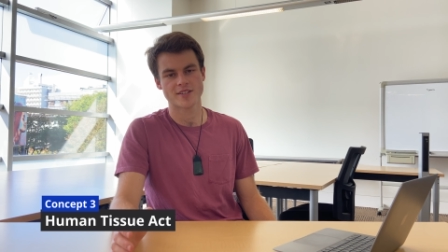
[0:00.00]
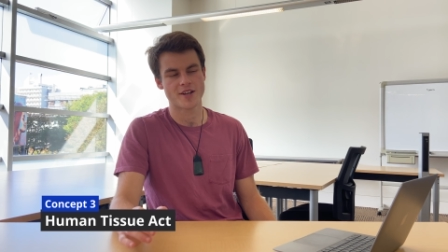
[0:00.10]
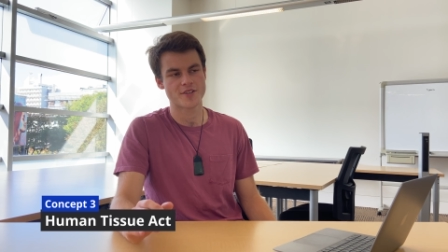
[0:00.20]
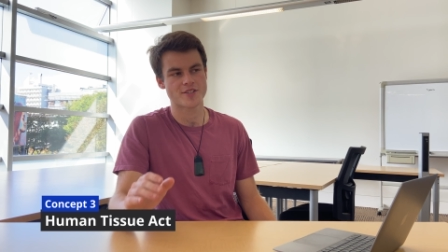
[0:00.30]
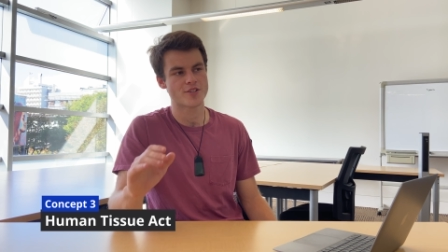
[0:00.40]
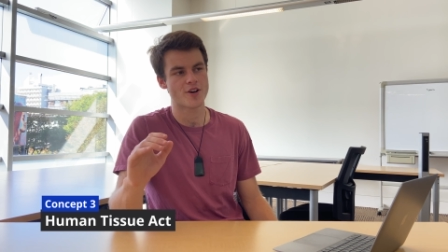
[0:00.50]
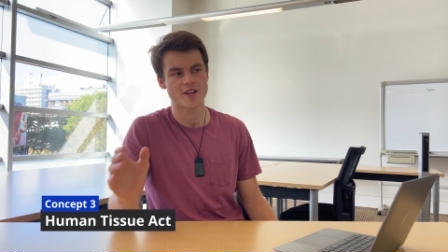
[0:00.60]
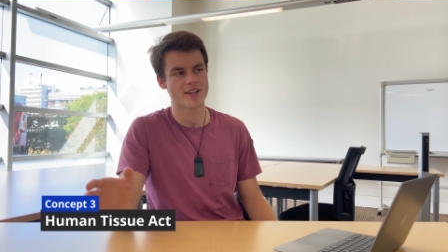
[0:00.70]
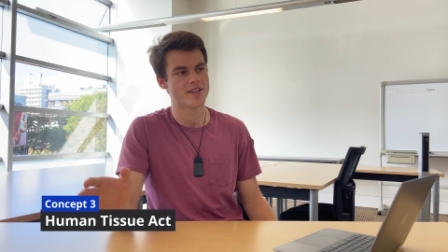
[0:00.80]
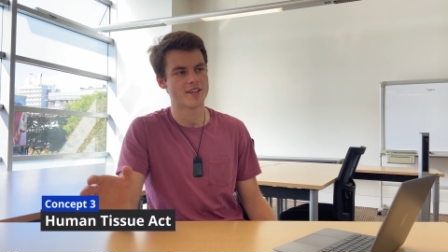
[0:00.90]
Now this is
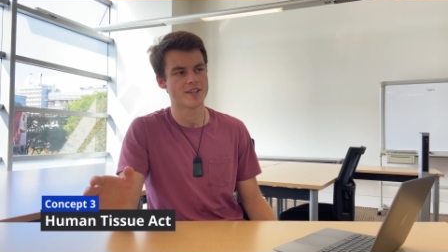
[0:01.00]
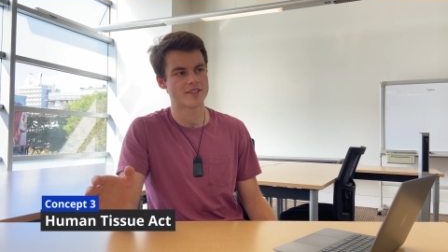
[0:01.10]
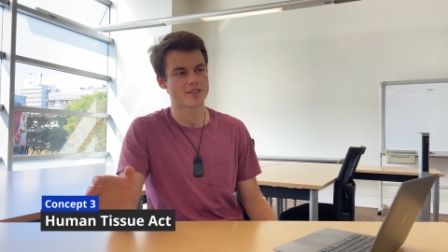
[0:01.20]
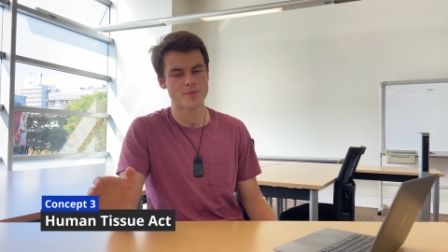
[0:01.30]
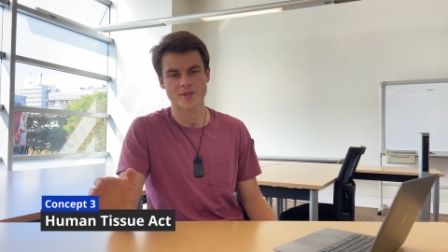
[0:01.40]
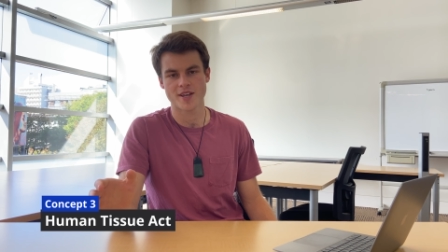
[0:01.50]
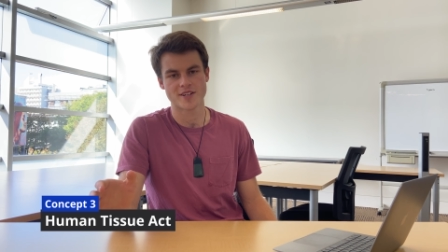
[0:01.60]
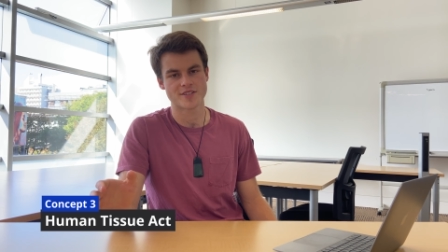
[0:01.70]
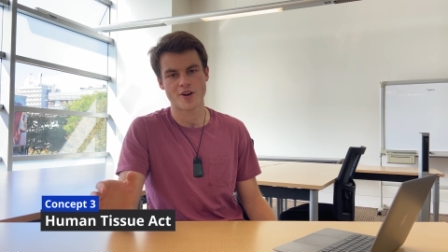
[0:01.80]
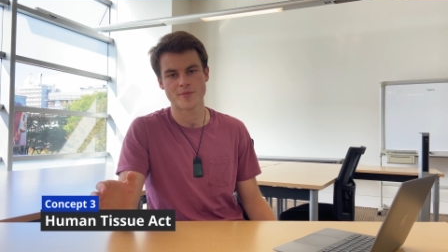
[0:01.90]
not a
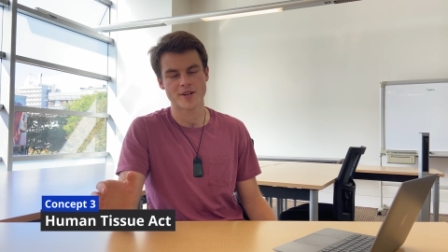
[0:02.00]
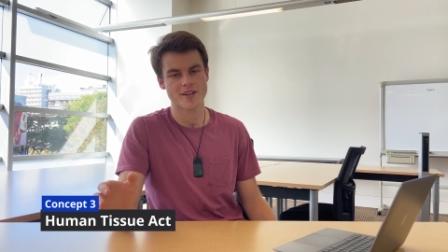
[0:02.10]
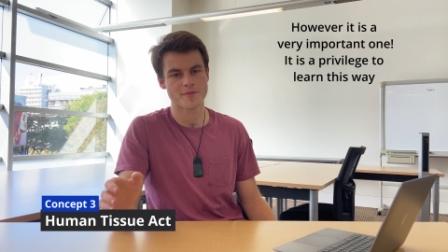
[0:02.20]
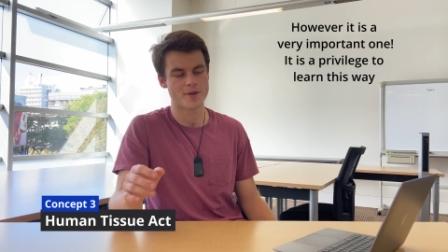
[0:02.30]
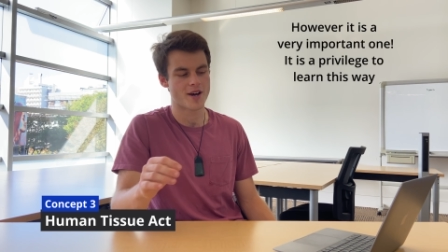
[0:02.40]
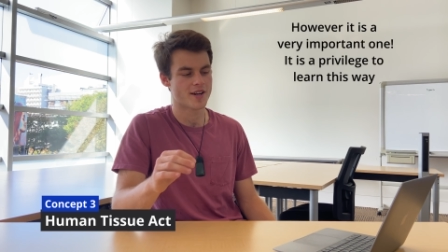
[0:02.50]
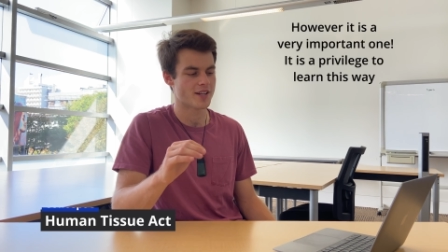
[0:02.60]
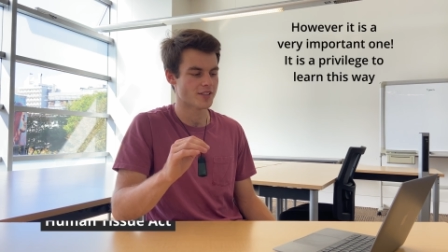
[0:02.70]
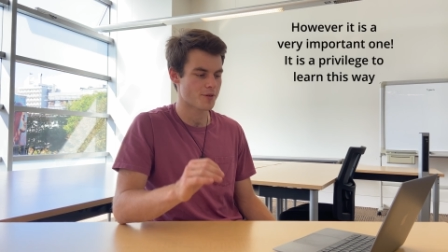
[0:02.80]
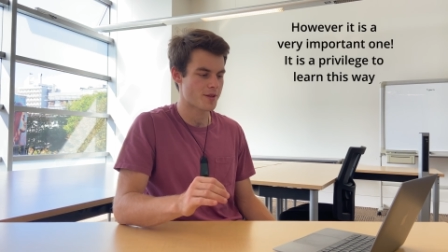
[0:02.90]
complicated topic, but
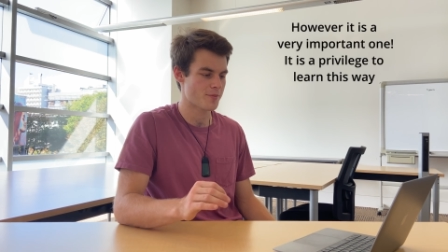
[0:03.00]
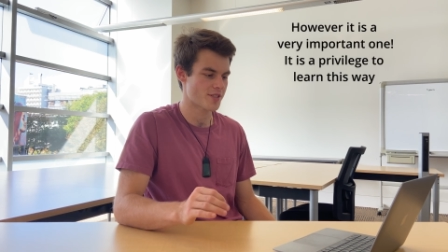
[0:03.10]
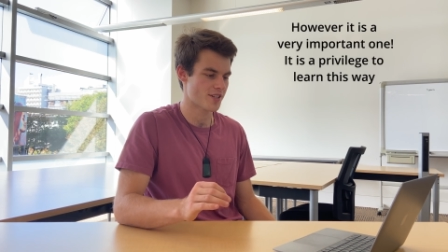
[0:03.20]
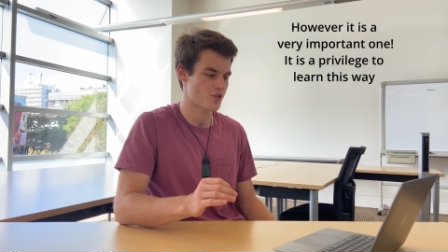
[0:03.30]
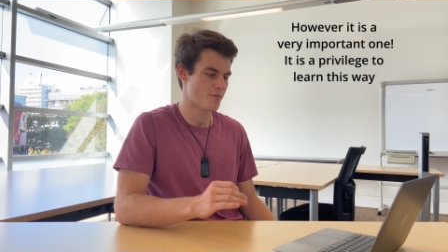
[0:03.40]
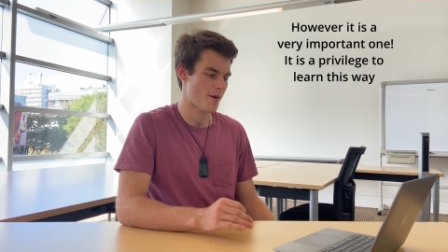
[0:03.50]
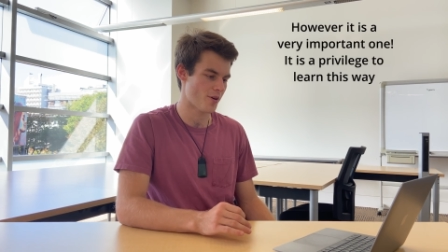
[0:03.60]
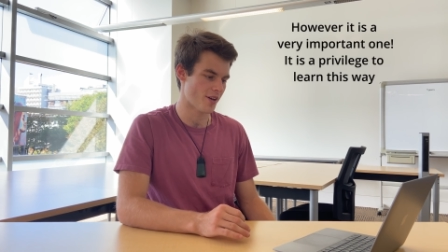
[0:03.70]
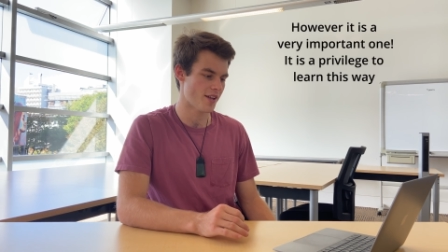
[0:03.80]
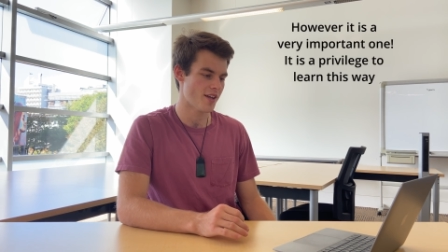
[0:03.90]
a lot of people tend to trip up
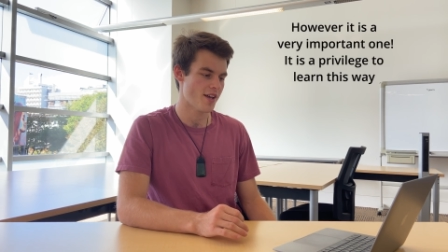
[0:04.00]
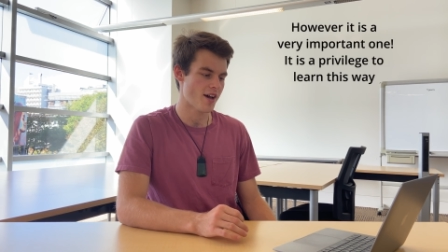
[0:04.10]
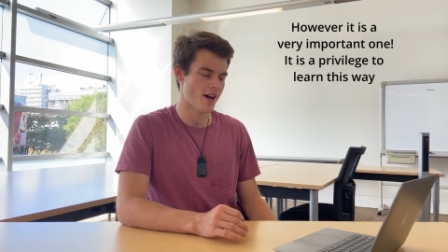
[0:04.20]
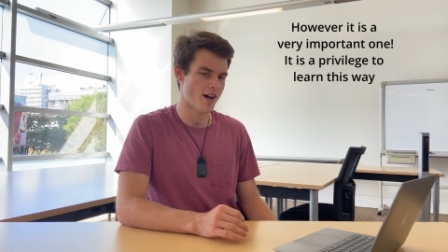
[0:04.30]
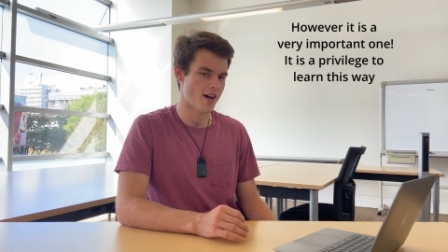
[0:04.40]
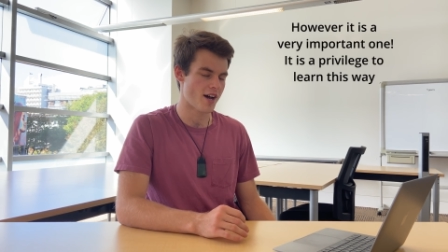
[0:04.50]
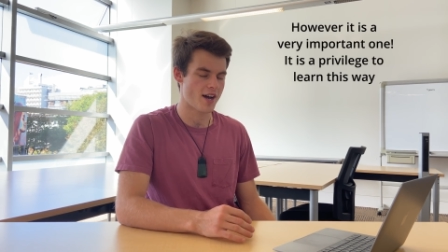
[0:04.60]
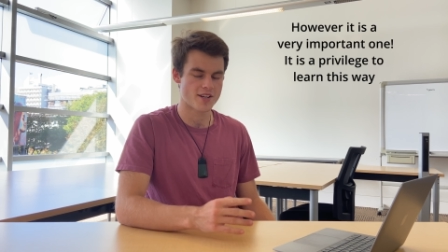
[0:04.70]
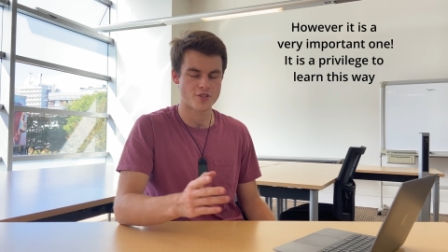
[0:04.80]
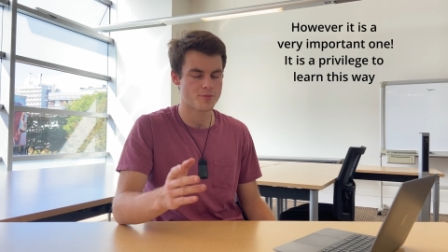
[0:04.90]
on it, uh,
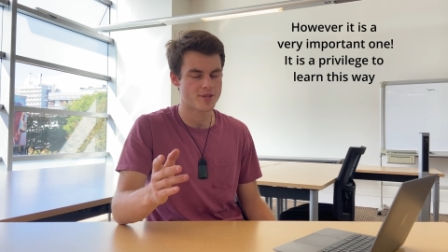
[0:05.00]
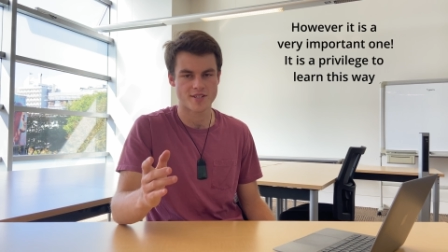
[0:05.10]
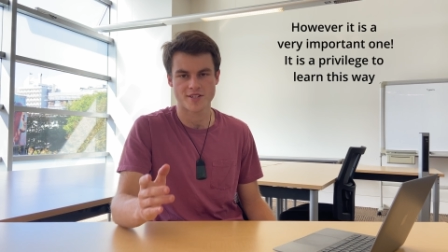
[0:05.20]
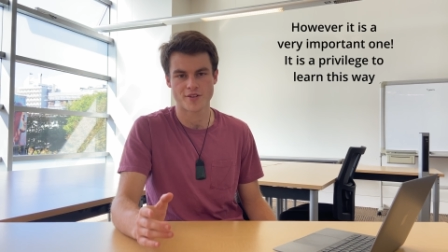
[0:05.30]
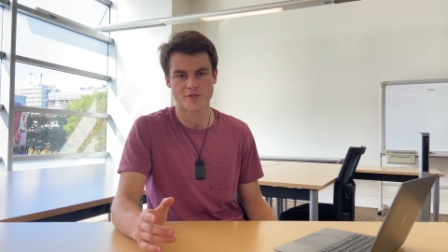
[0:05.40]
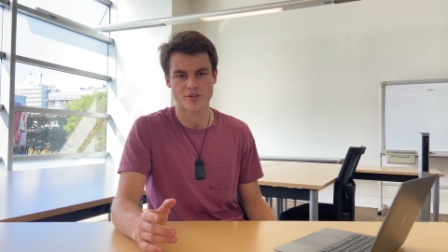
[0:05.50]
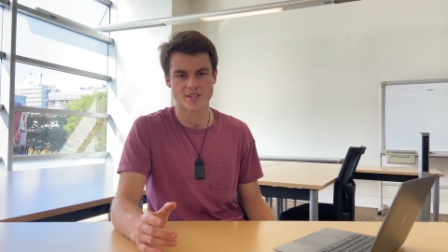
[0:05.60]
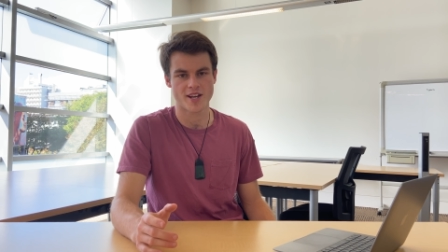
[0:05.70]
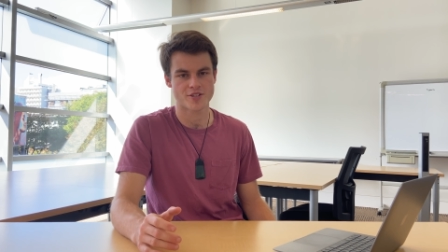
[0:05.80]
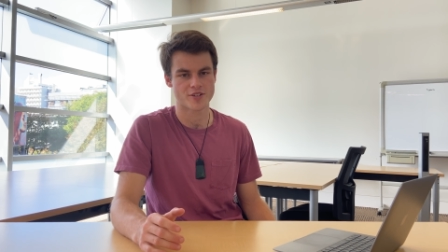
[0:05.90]
I assume because it's in the first
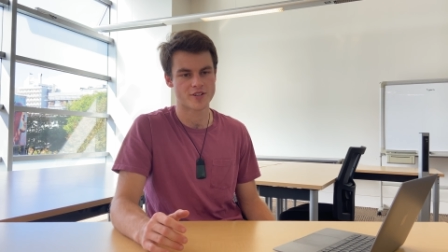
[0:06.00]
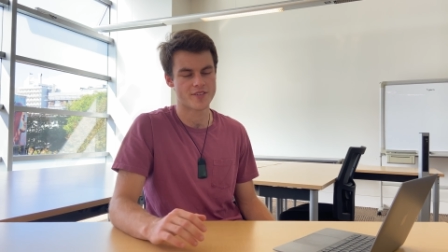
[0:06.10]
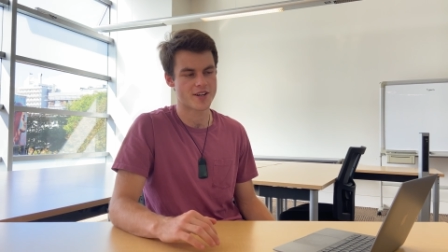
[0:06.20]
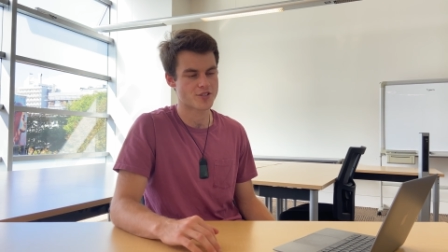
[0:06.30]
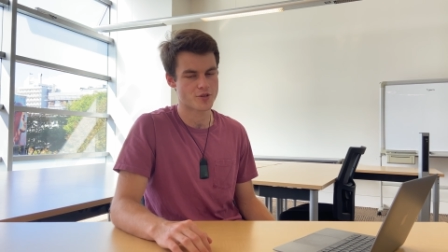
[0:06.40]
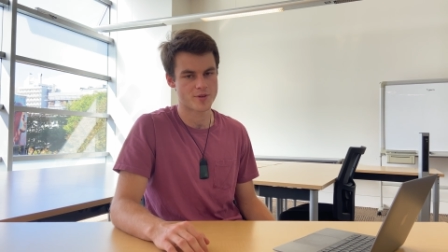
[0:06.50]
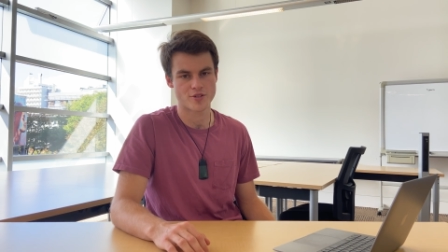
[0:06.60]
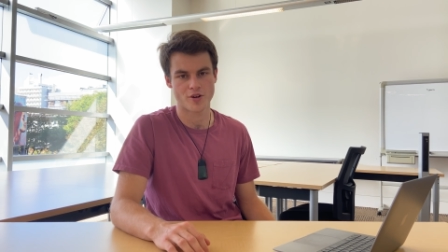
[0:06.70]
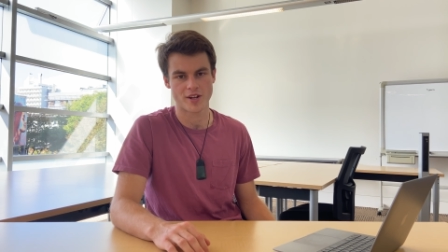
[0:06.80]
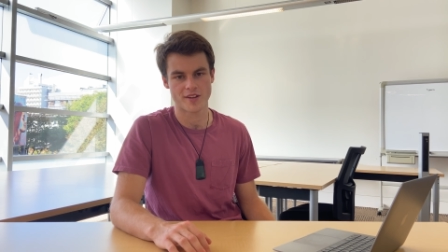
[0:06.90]
lecture and they assume it's
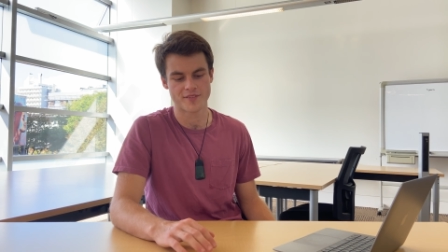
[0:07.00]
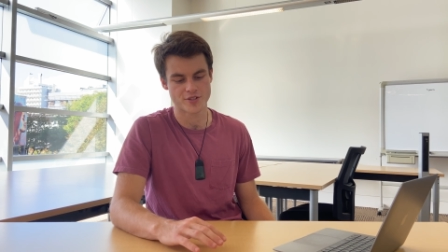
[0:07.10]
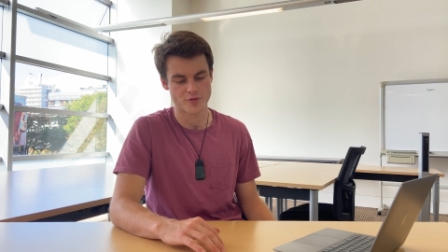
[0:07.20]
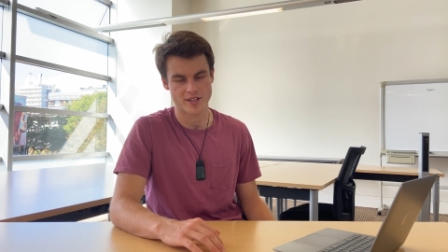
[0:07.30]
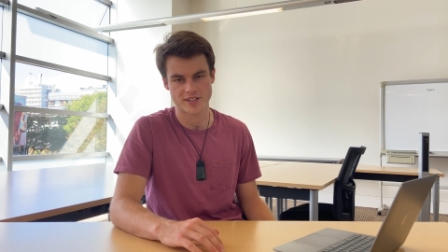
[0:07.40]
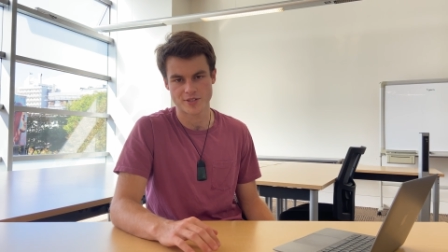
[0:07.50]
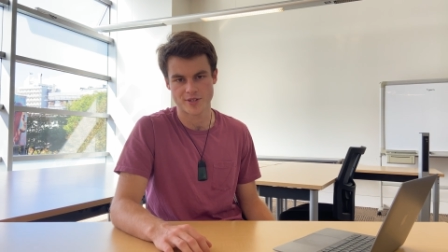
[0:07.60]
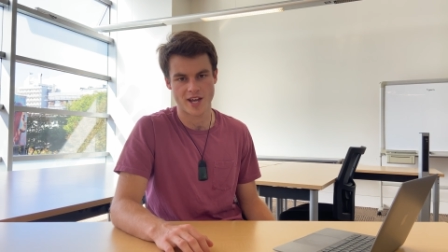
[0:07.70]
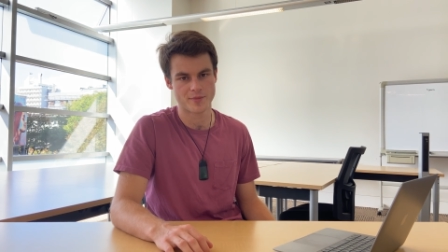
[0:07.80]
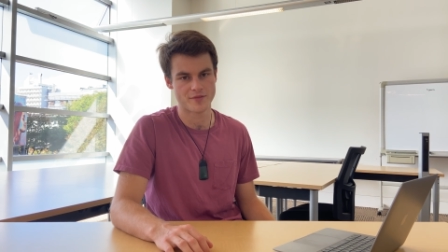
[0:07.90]
not relevant directly to
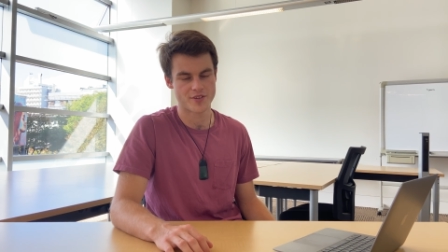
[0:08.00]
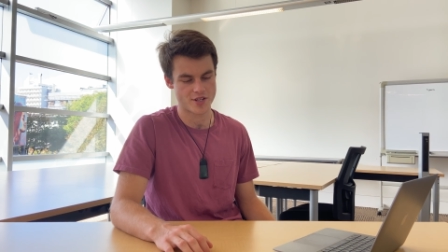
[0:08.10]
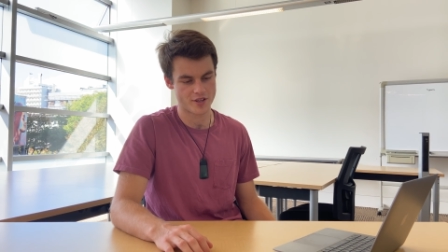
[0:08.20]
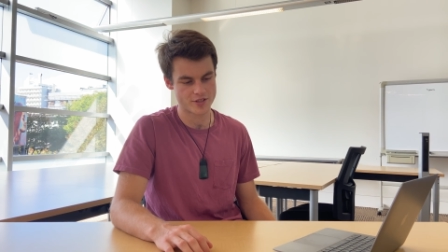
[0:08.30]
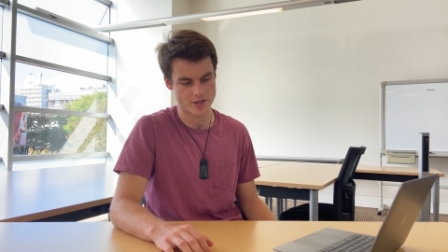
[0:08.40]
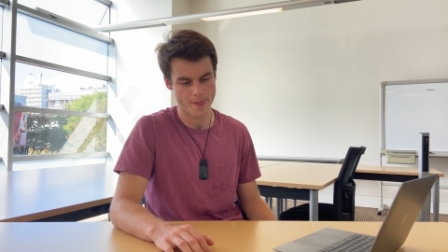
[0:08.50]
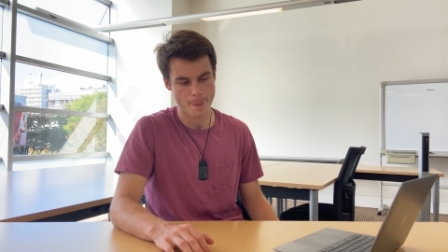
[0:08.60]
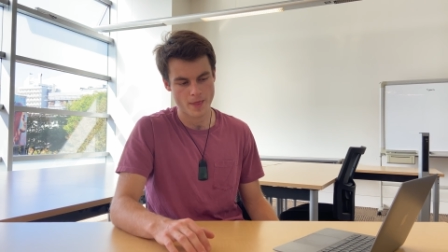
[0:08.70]
anatomy and physiology.